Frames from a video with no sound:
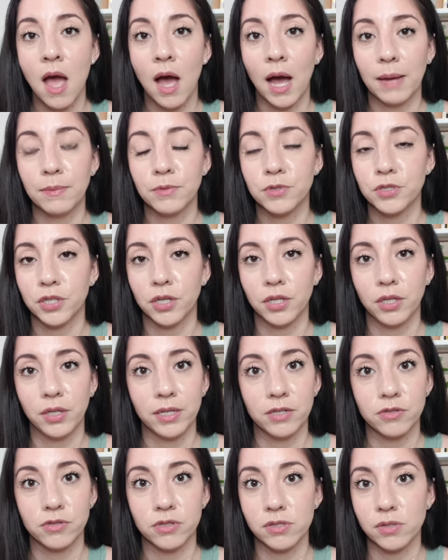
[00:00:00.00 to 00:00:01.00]
I'm sure you
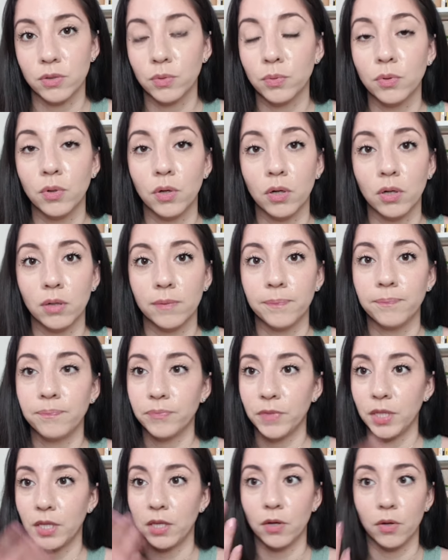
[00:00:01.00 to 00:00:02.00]
can just Google,
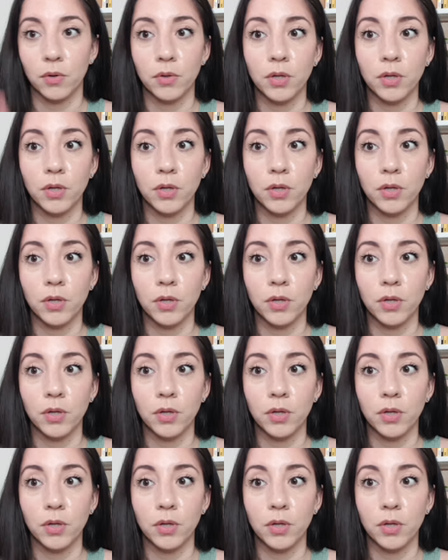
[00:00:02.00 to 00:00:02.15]
you know,